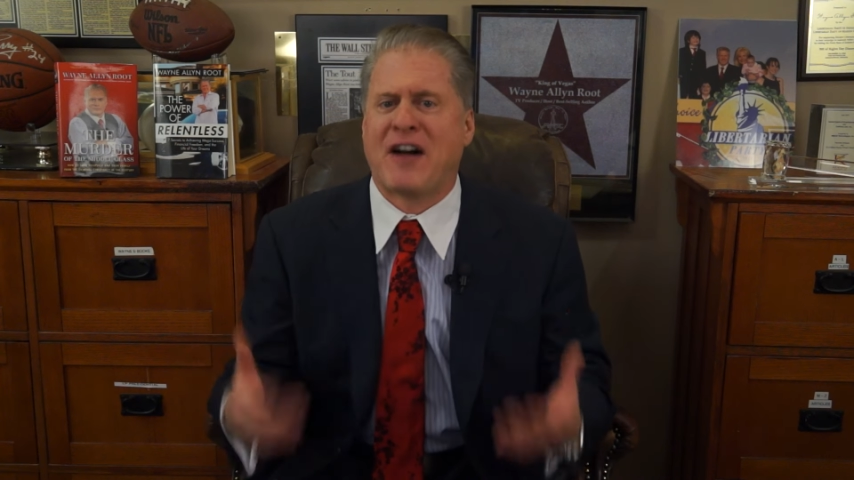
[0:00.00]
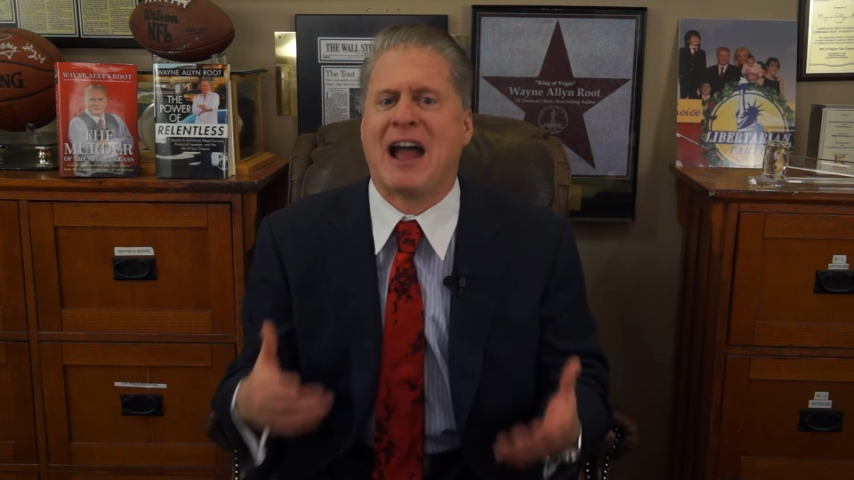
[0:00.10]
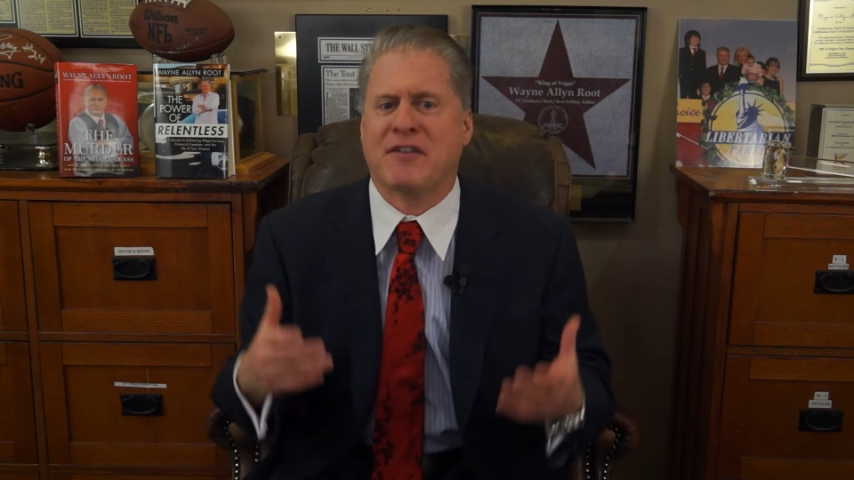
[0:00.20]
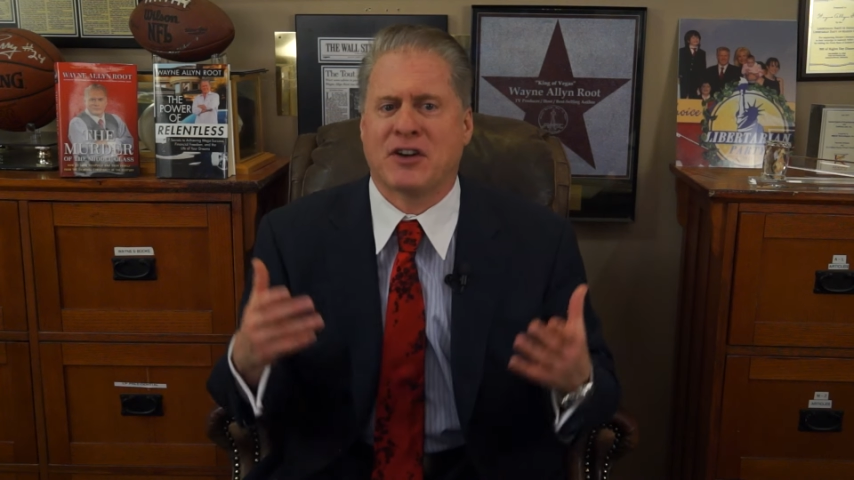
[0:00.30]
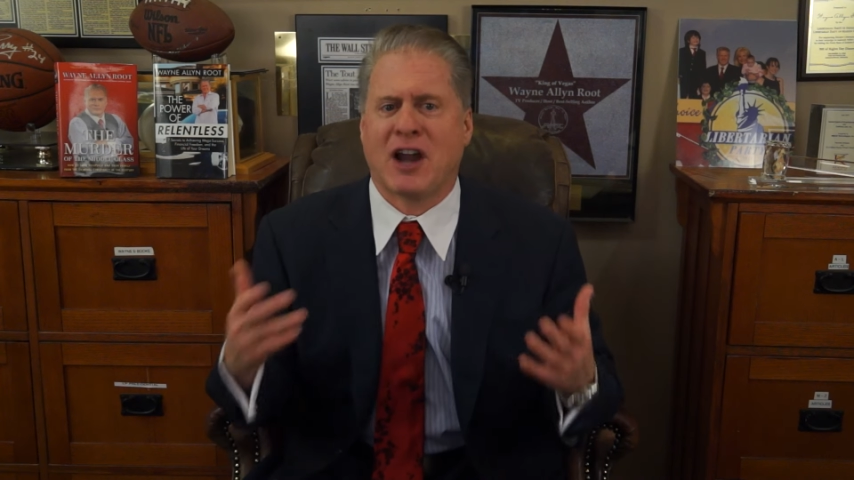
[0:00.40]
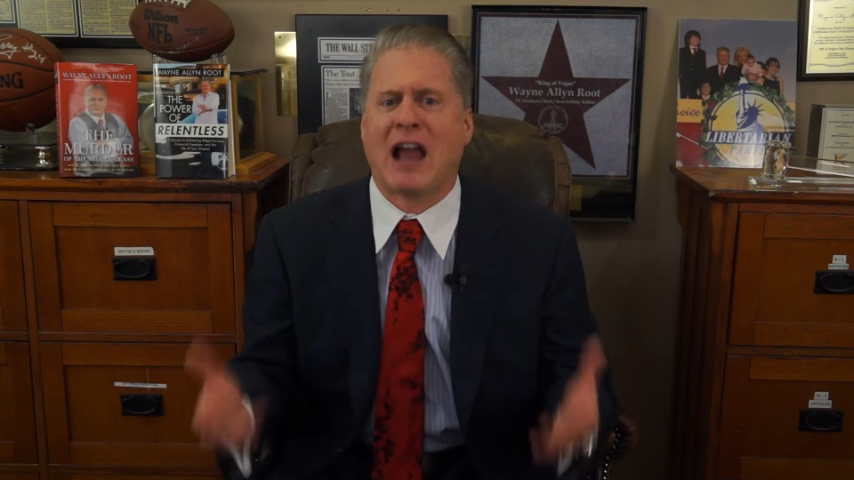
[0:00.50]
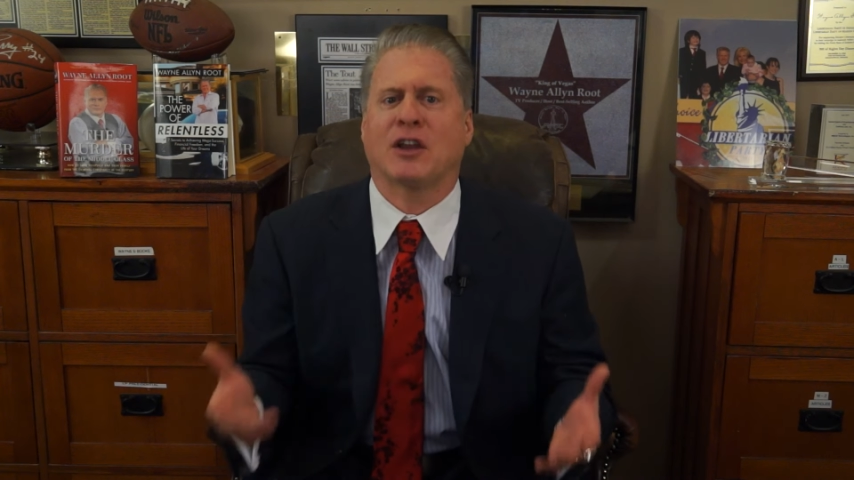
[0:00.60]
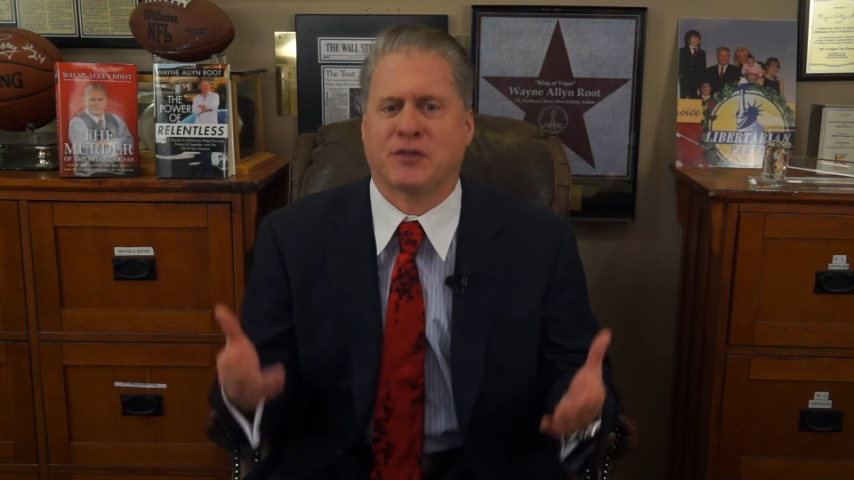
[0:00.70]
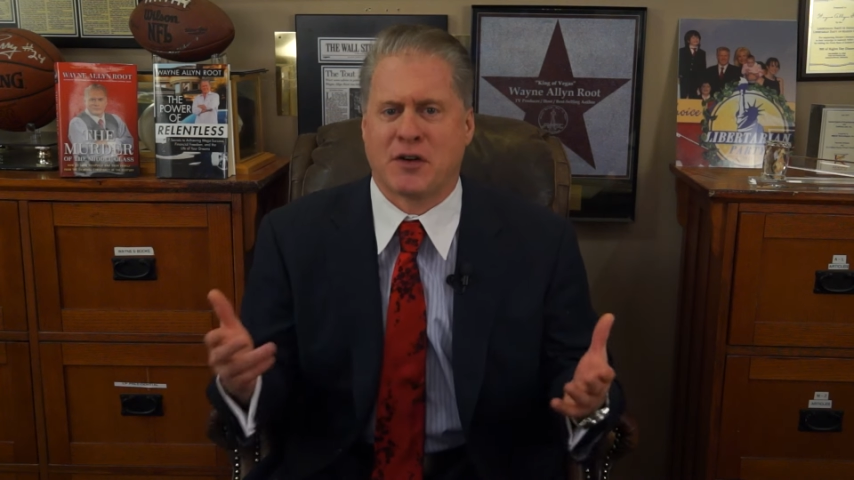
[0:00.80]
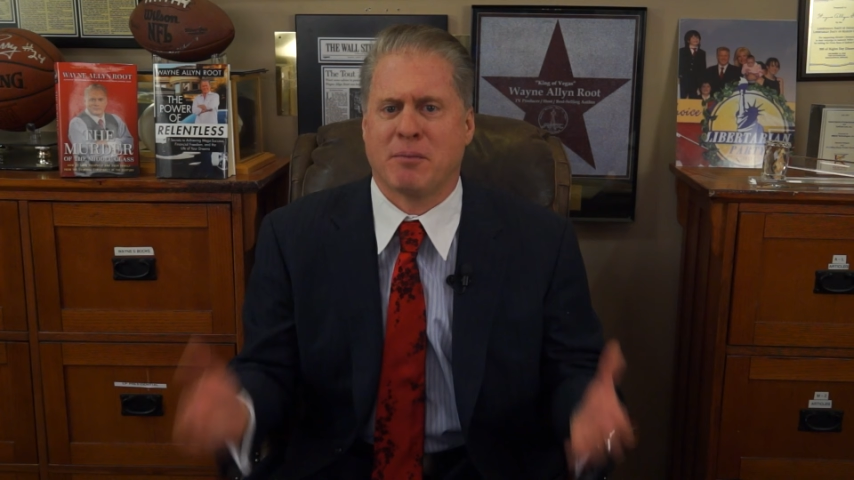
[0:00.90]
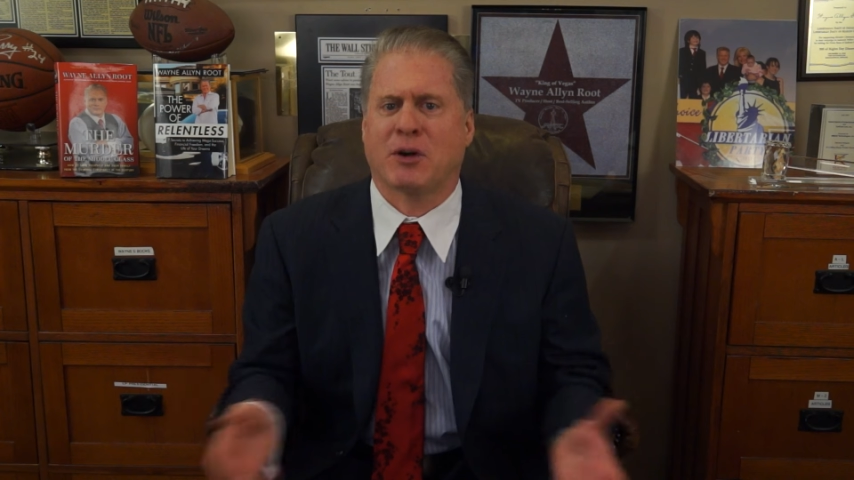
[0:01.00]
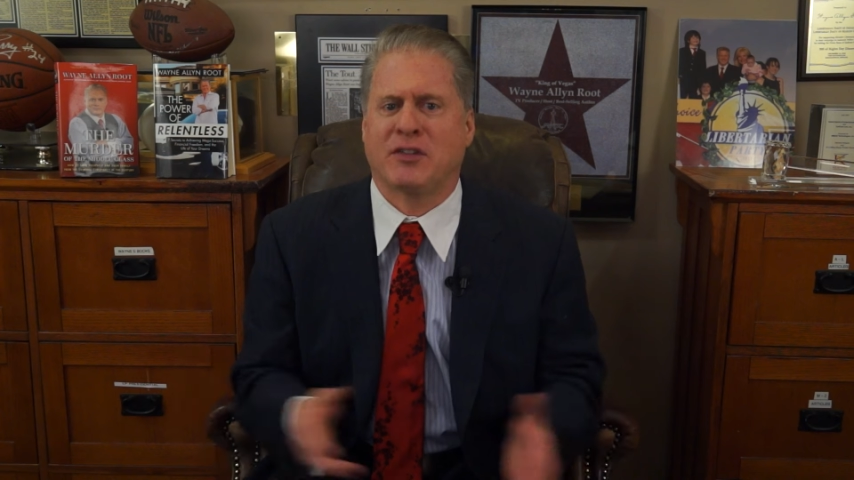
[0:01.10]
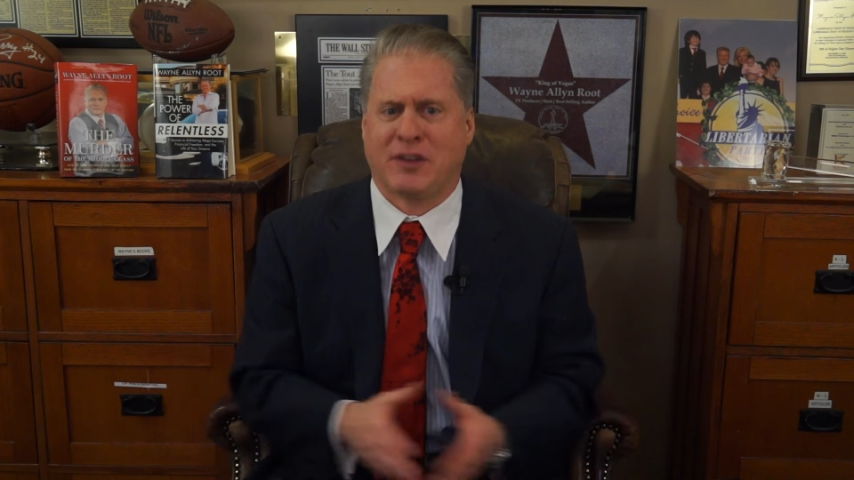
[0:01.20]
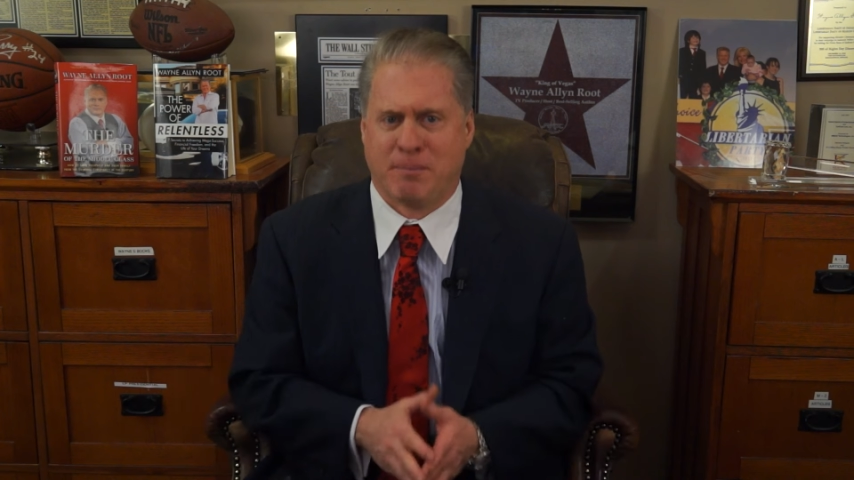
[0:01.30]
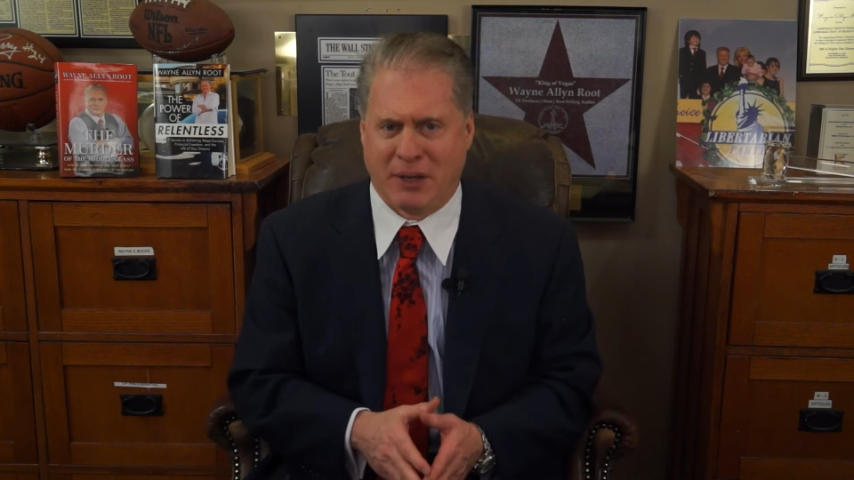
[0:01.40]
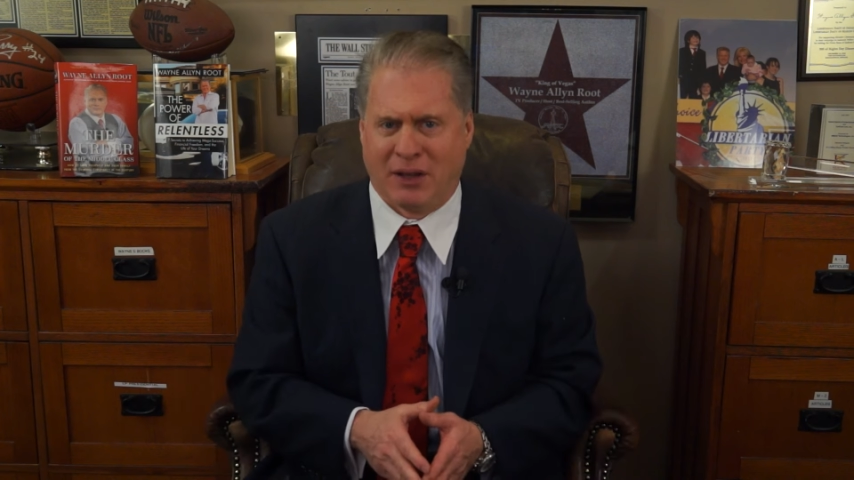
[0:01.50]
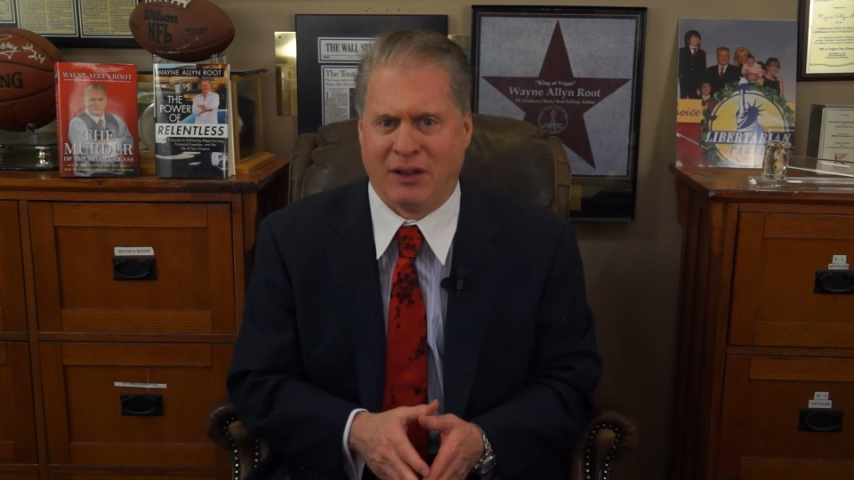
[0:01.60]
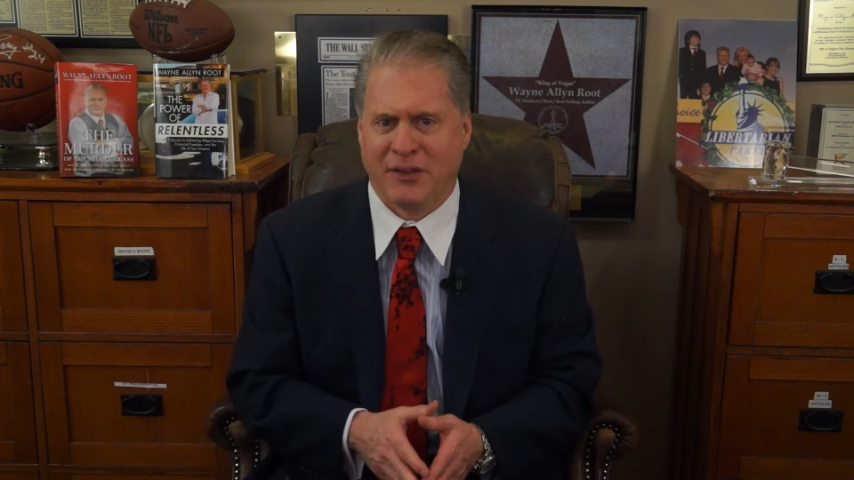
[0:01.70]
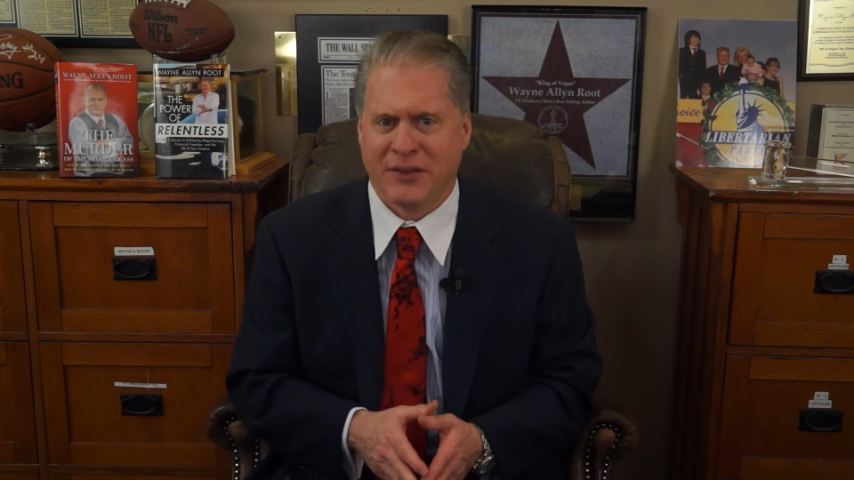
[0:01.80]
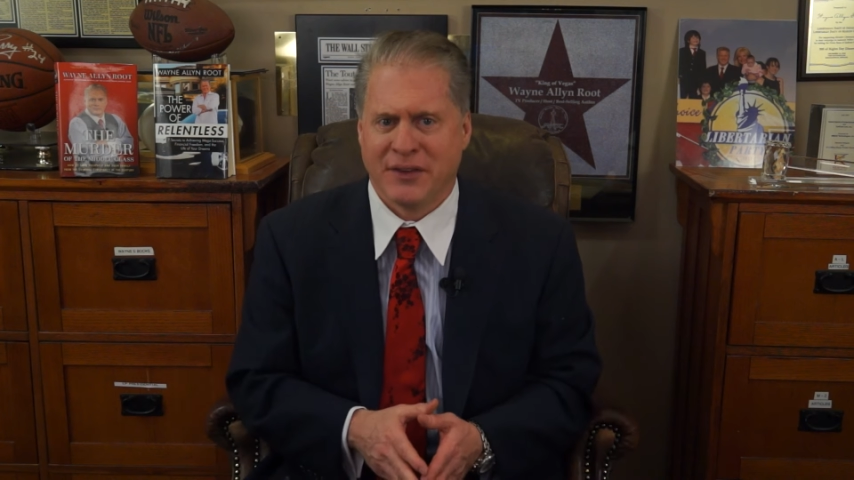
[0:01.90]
$500 for an emergency bill.